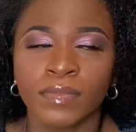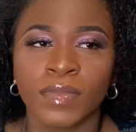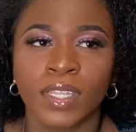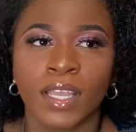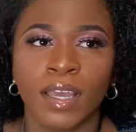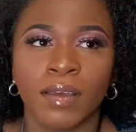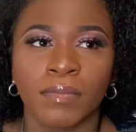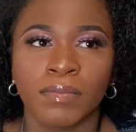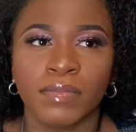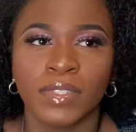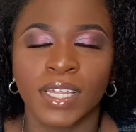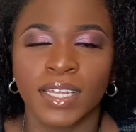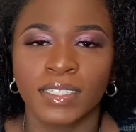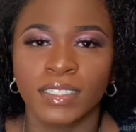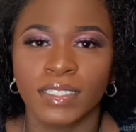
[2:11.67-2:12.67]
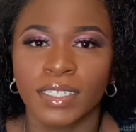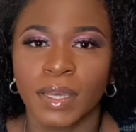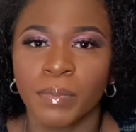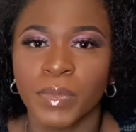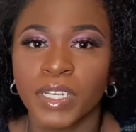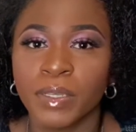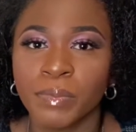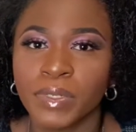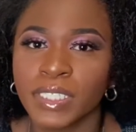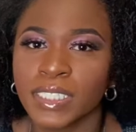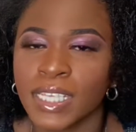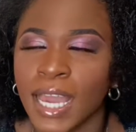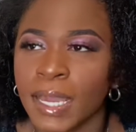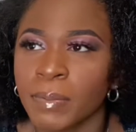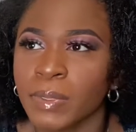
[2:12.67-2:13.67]
The idea that money brings
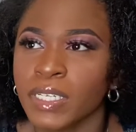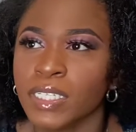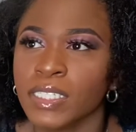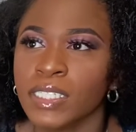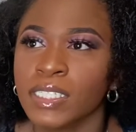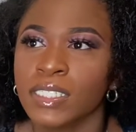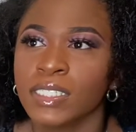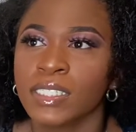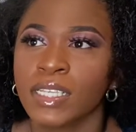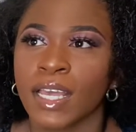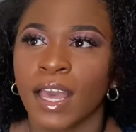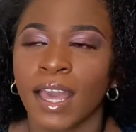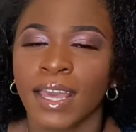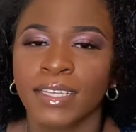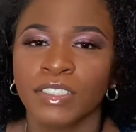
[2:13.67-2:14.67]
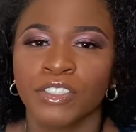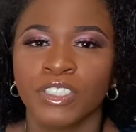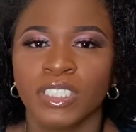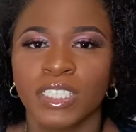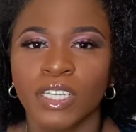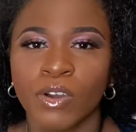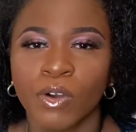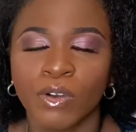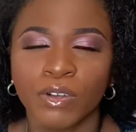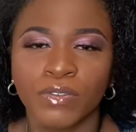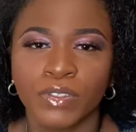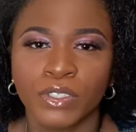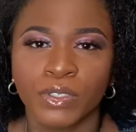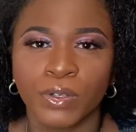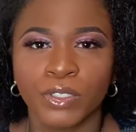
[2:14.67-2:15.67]
happiness, and you see it all
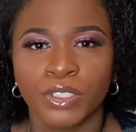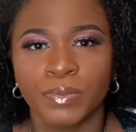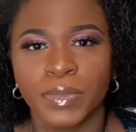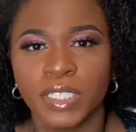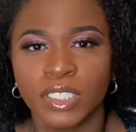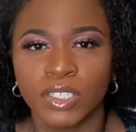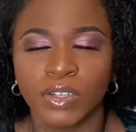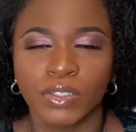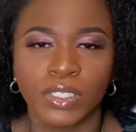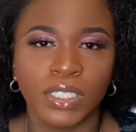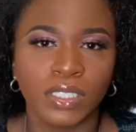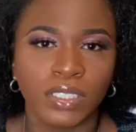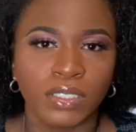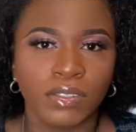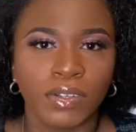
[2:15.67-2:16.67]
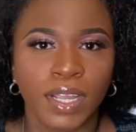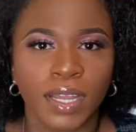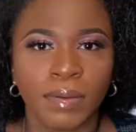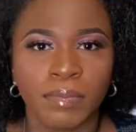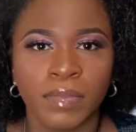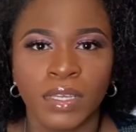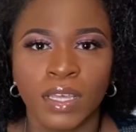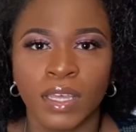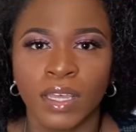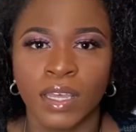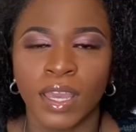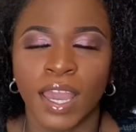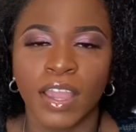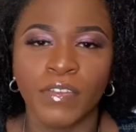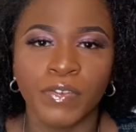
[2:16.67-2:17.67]
over social media, on Instagram,
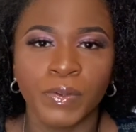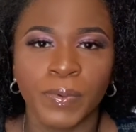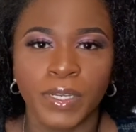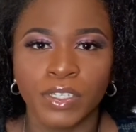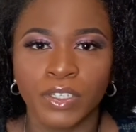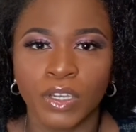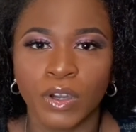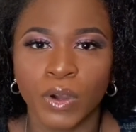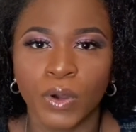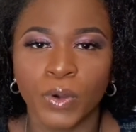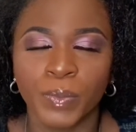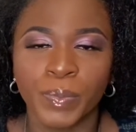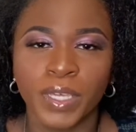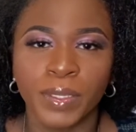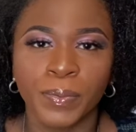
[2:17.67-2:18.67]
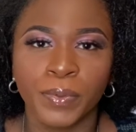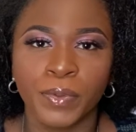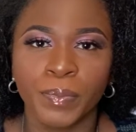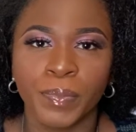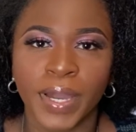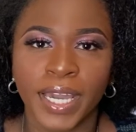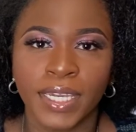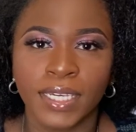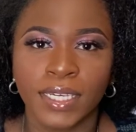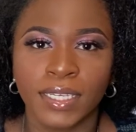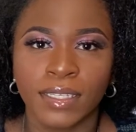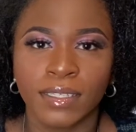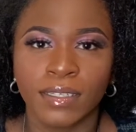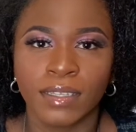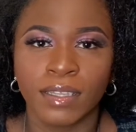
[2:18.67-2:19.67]
everywhere you go, people
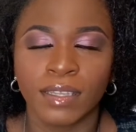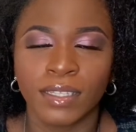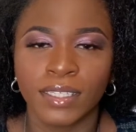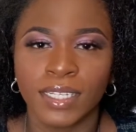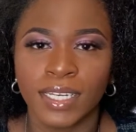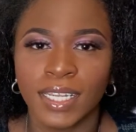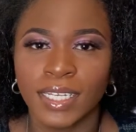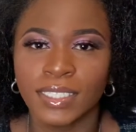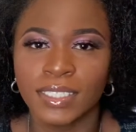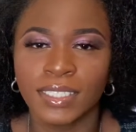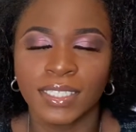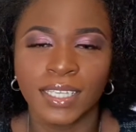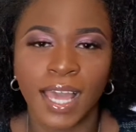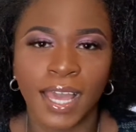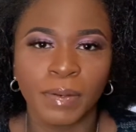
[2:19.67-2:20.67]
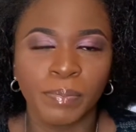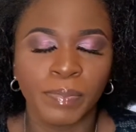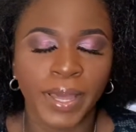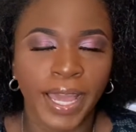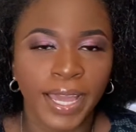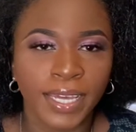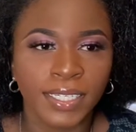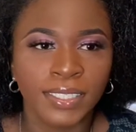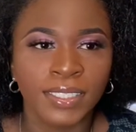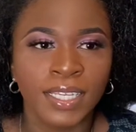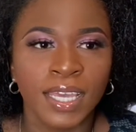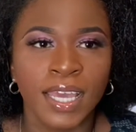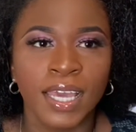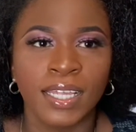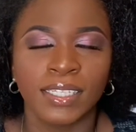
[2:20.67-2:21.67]
buying the latest handbags,
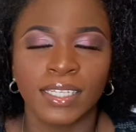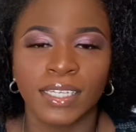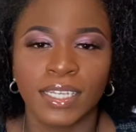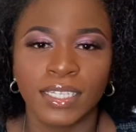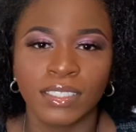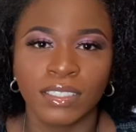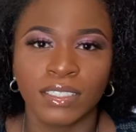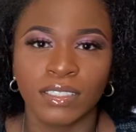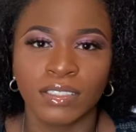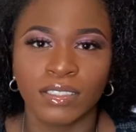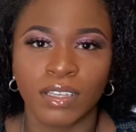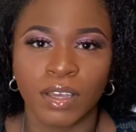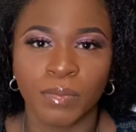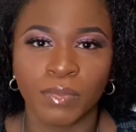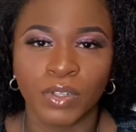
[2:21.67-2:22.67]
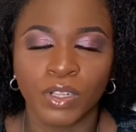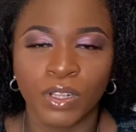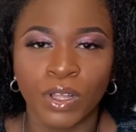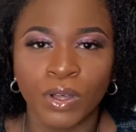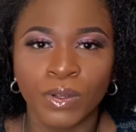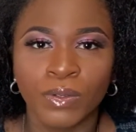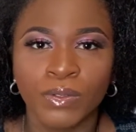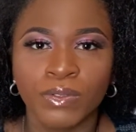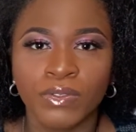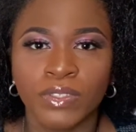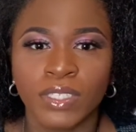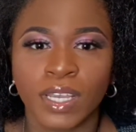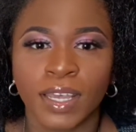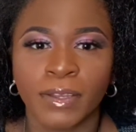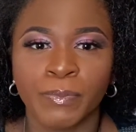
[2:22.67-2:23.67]
the latest clothes,
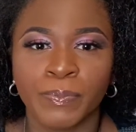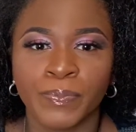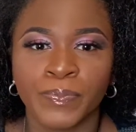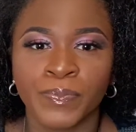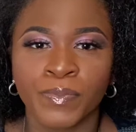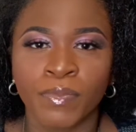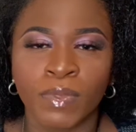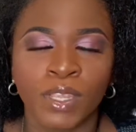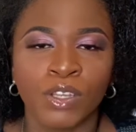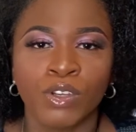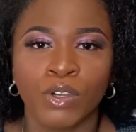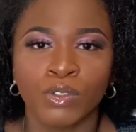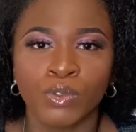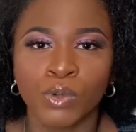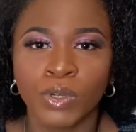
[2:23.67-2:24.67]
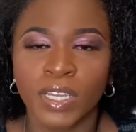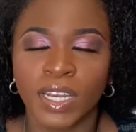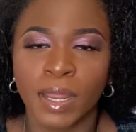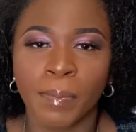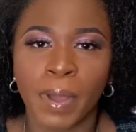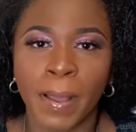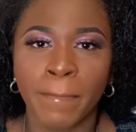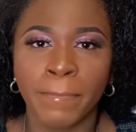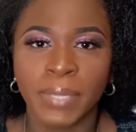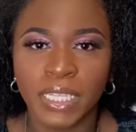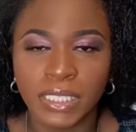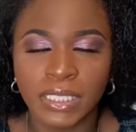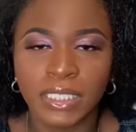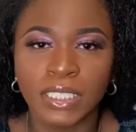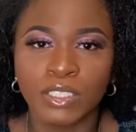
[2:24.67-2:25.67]
you know, talking about
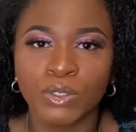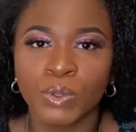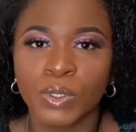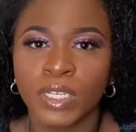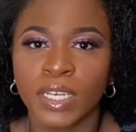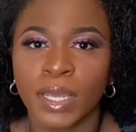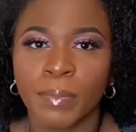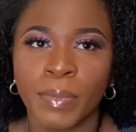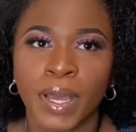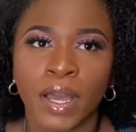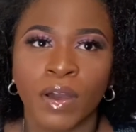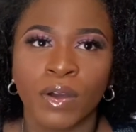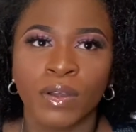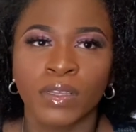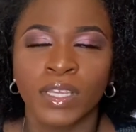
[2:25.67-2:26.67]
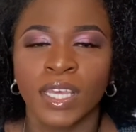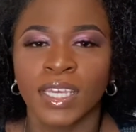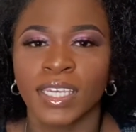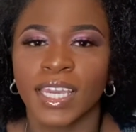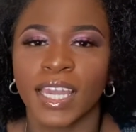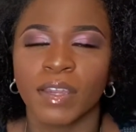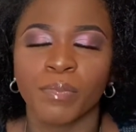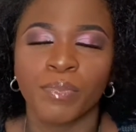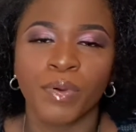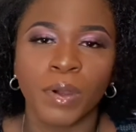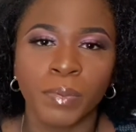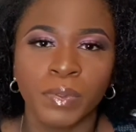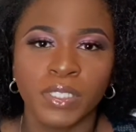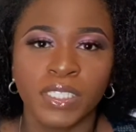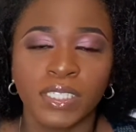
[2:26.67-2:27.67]
business, talking about getting
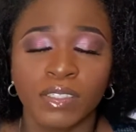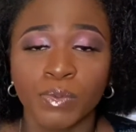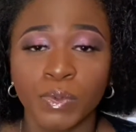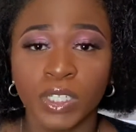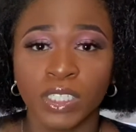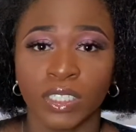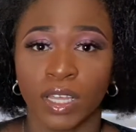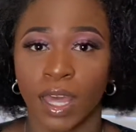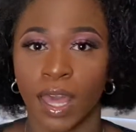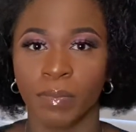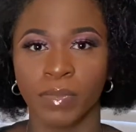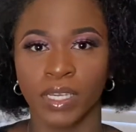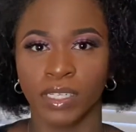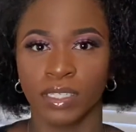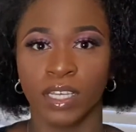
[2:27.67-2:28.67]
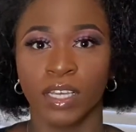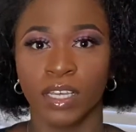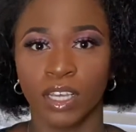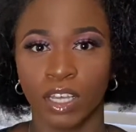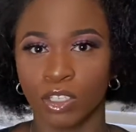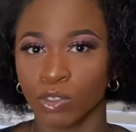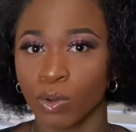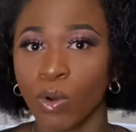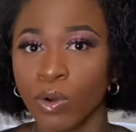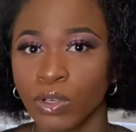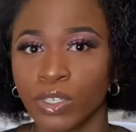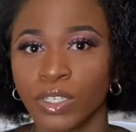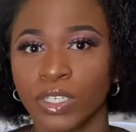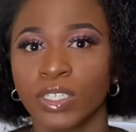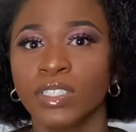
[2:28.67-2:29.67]
properties, which, I mean, it's all
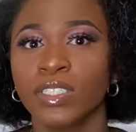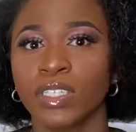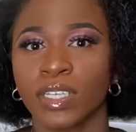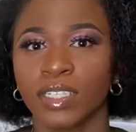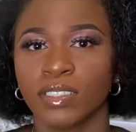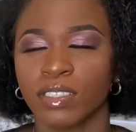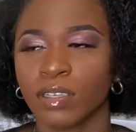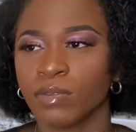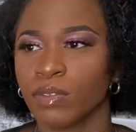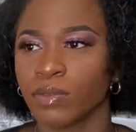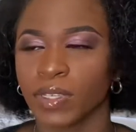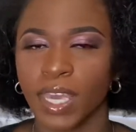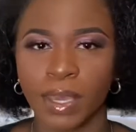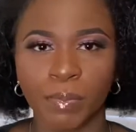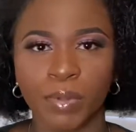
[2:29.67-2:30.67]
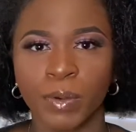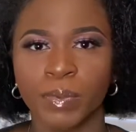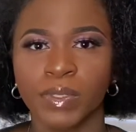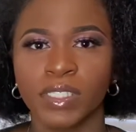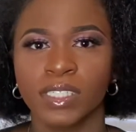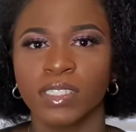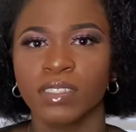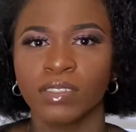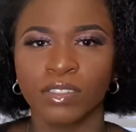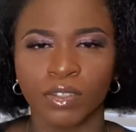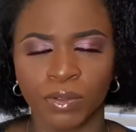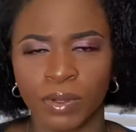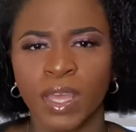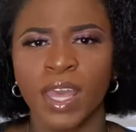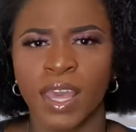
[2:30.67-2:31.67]
good in terms of getting properties. You
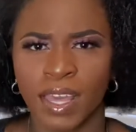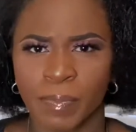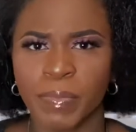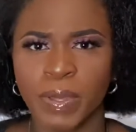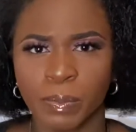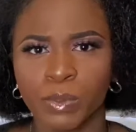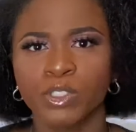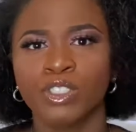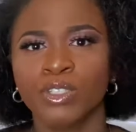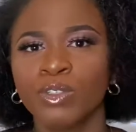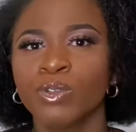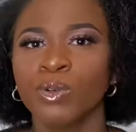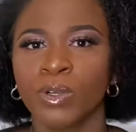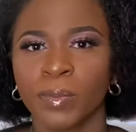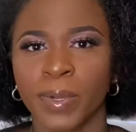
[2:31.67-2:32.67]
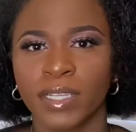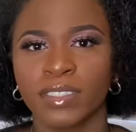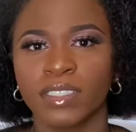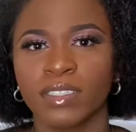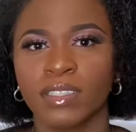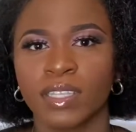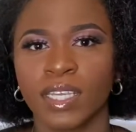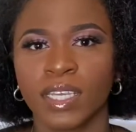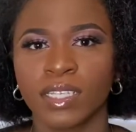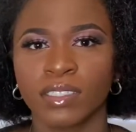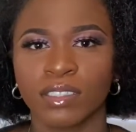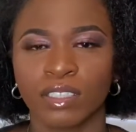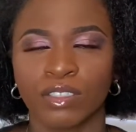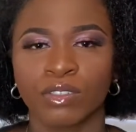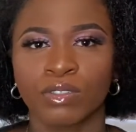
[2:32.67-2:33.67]
know, people should talk about these things.
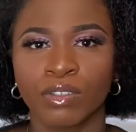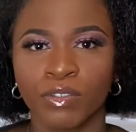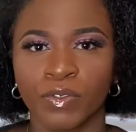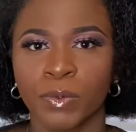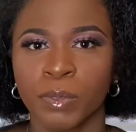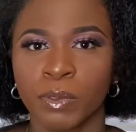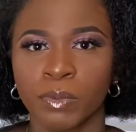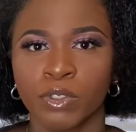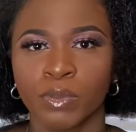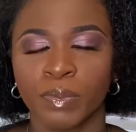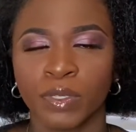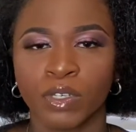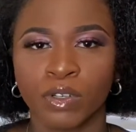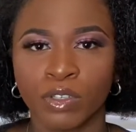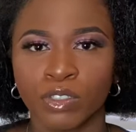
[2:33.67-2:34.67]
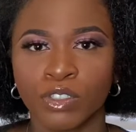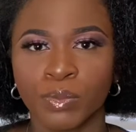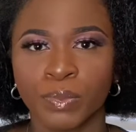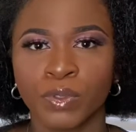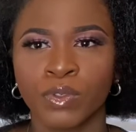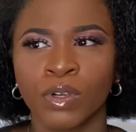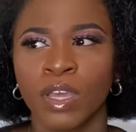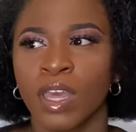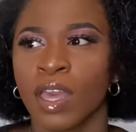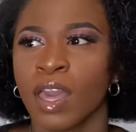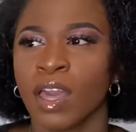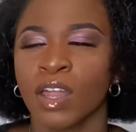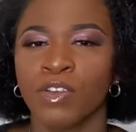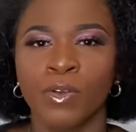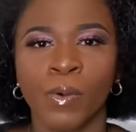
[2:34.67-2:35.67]
It's good for people to be knowledgeable.
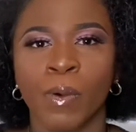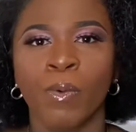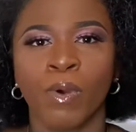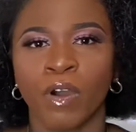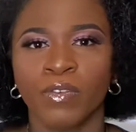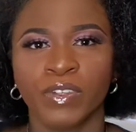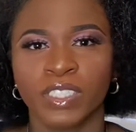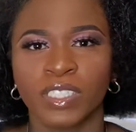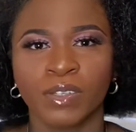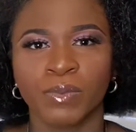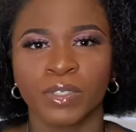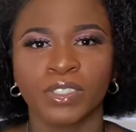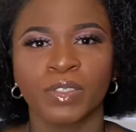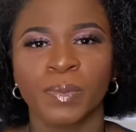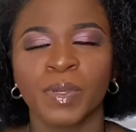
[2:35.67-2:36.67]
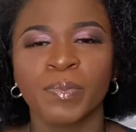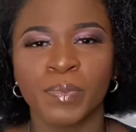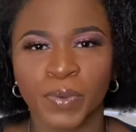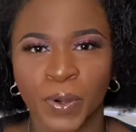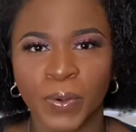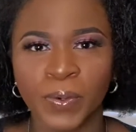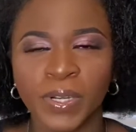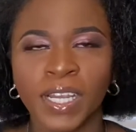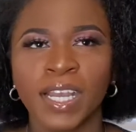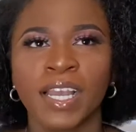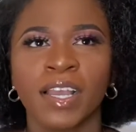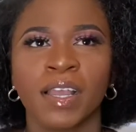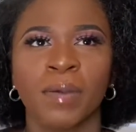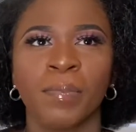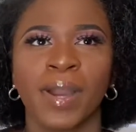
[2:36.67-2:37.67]
No one obviously wants to be broke,
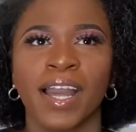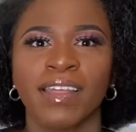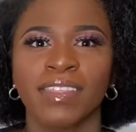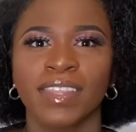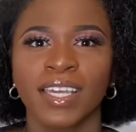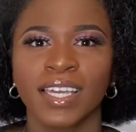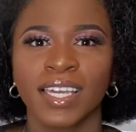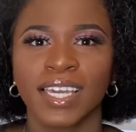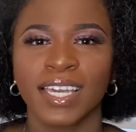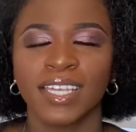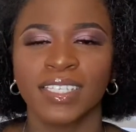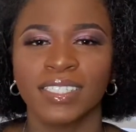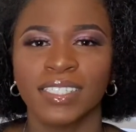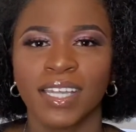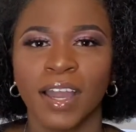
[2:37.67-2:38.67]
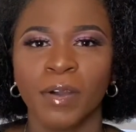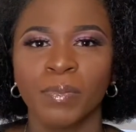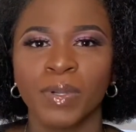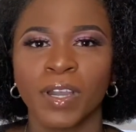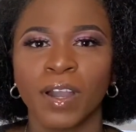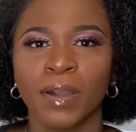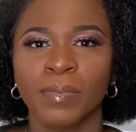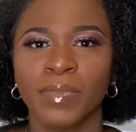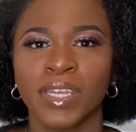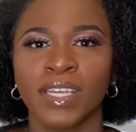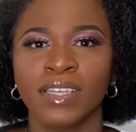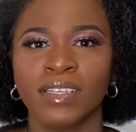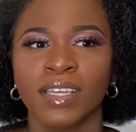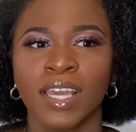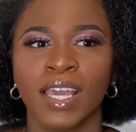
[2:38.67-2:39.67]
but I think it's now
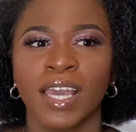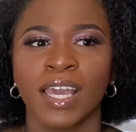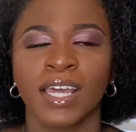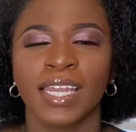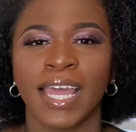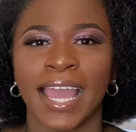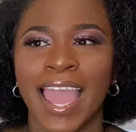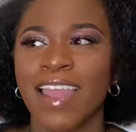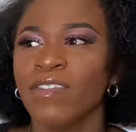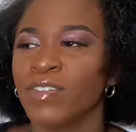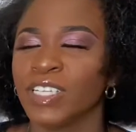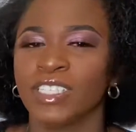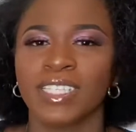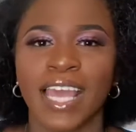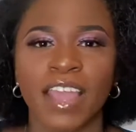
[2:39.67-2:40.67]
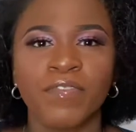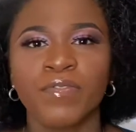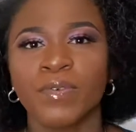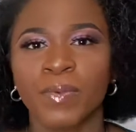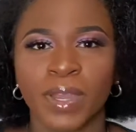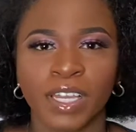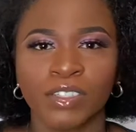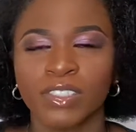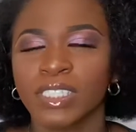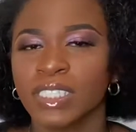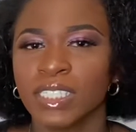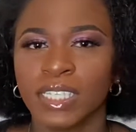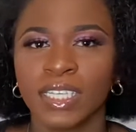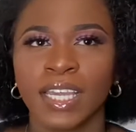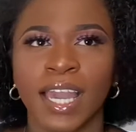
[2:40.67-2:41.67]
becoming like it's everywhere. You
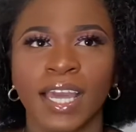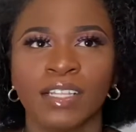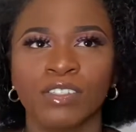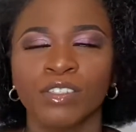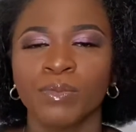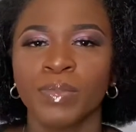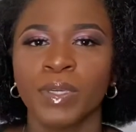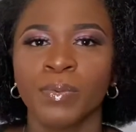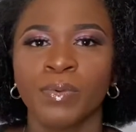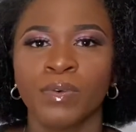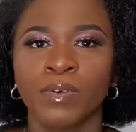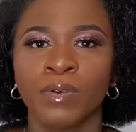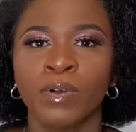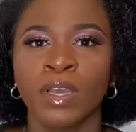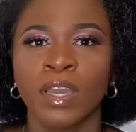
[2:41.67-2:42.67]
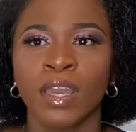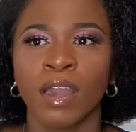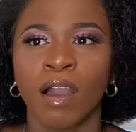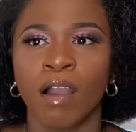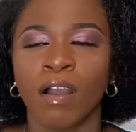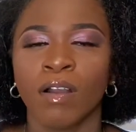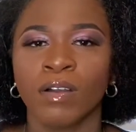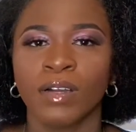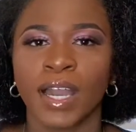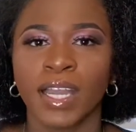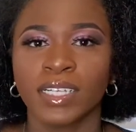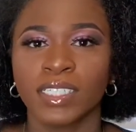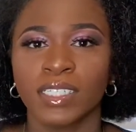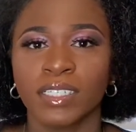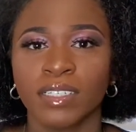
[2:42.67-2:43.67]
see it, and some people are
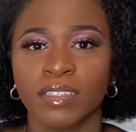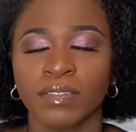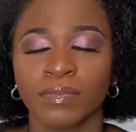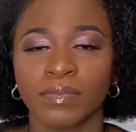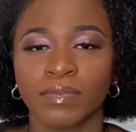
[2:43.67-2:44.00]
actually,